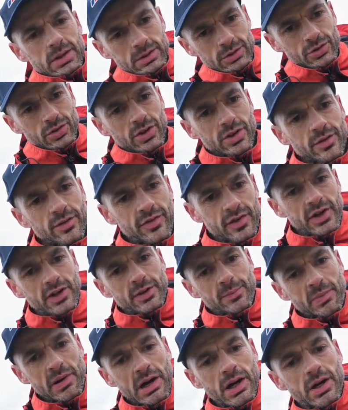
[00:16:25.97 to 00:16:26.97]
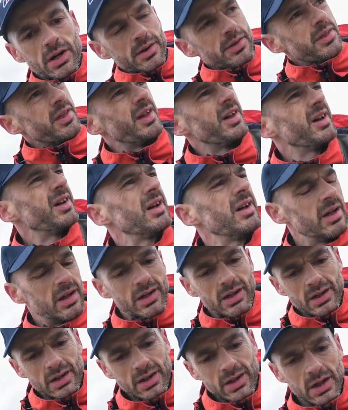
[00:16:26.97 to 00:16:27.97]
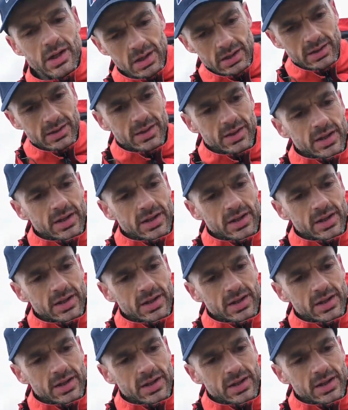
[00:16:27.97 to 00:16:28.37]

Trying to find a path that